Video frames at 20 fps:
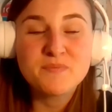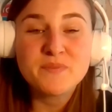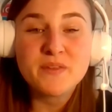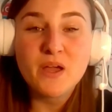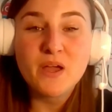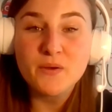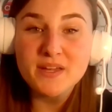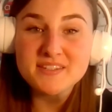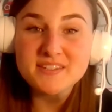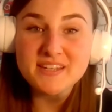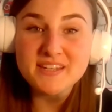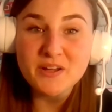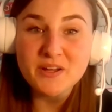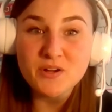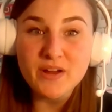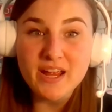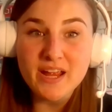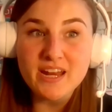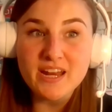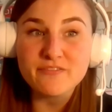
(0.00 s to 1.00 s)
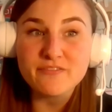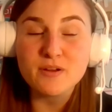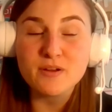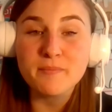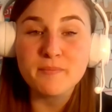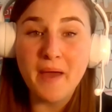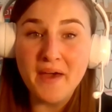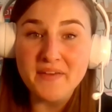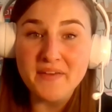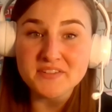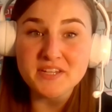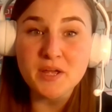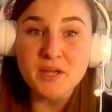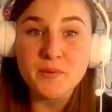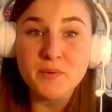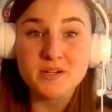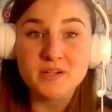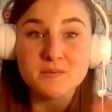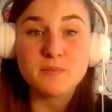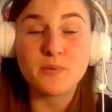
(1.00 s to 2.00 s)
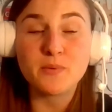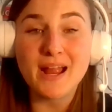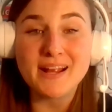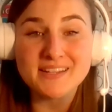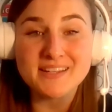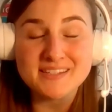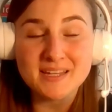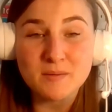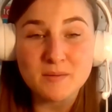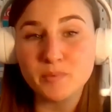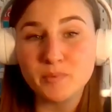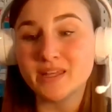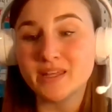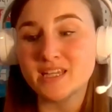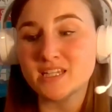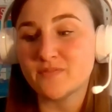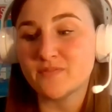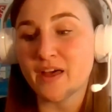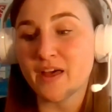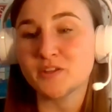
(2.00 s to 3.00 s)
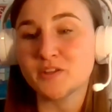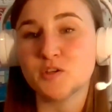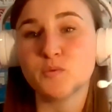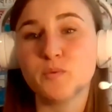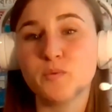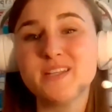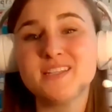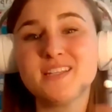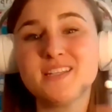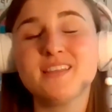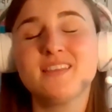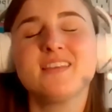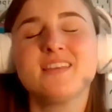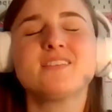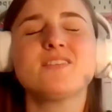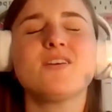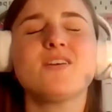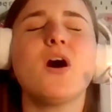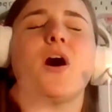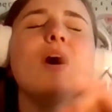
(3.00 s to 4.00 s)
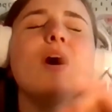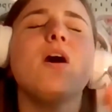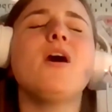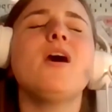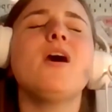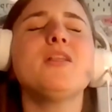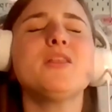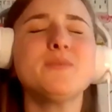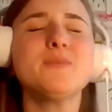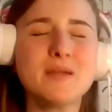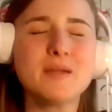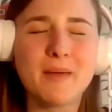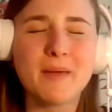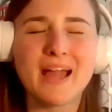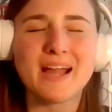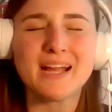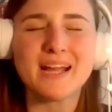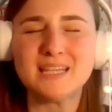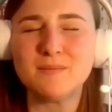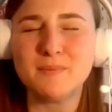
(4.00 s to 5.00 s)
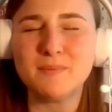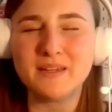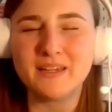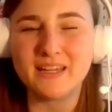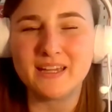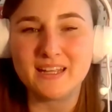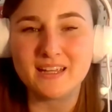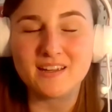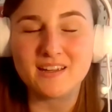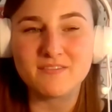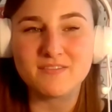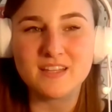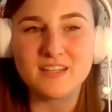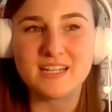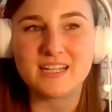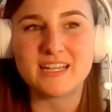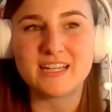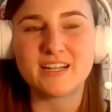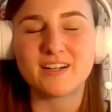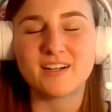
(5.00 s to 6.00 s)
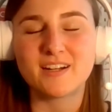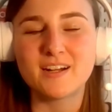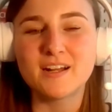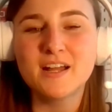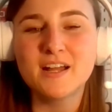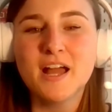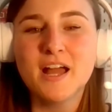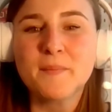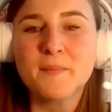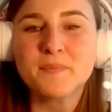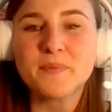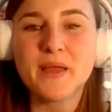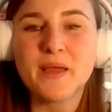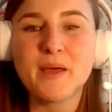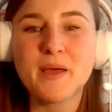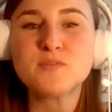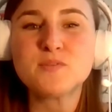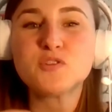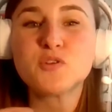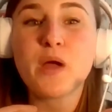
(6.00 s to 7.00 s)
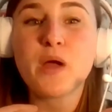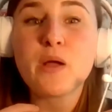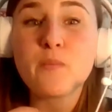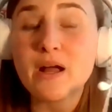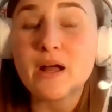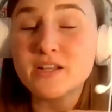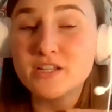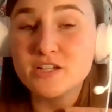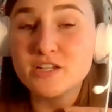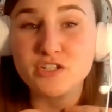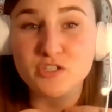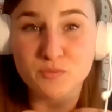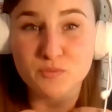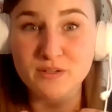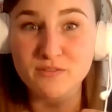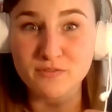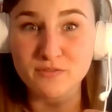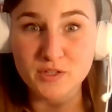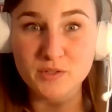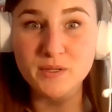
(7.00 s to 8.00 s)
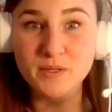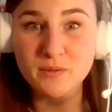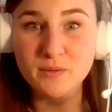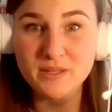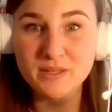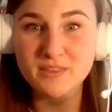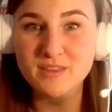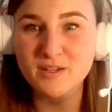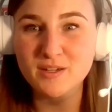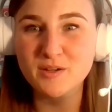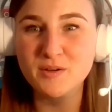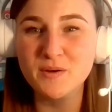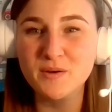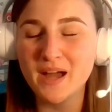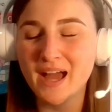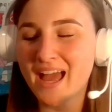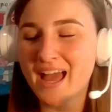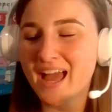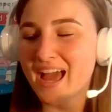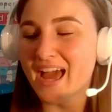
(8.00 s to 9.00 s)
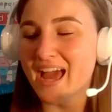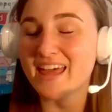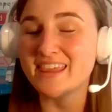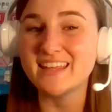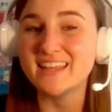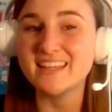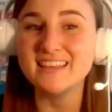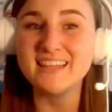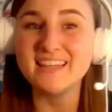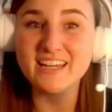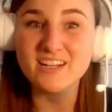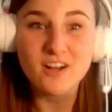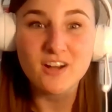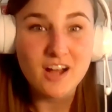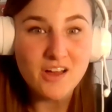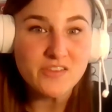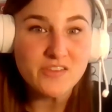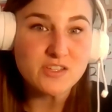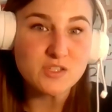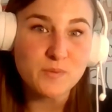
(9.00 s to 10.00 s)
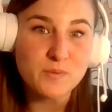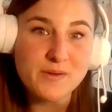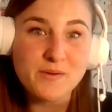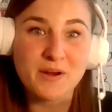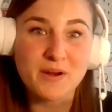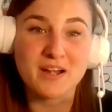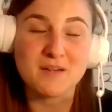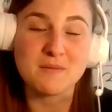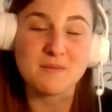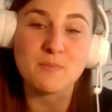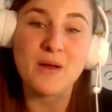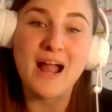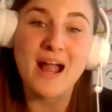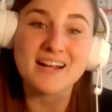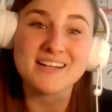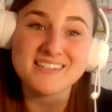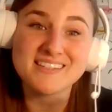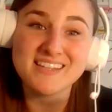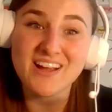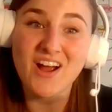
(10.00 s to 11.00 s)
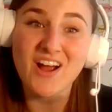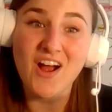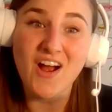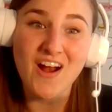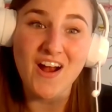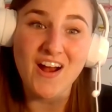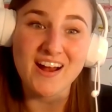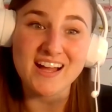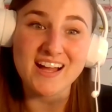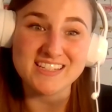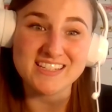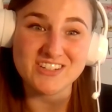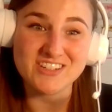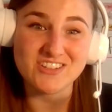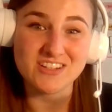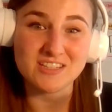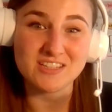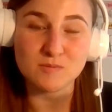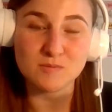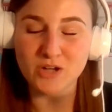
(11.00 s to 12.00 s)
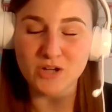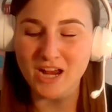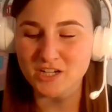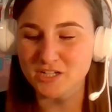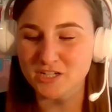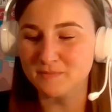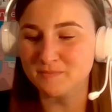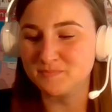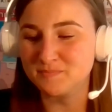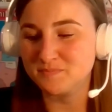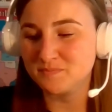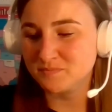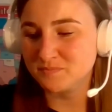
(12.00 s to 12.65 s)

Okay, second grade, and for math today, we're going to be practicing place value. We did this all the way back at the beginning of the year, so I want to just review it with you, and then later on this week, we're going to be practicing our addition and subtraction.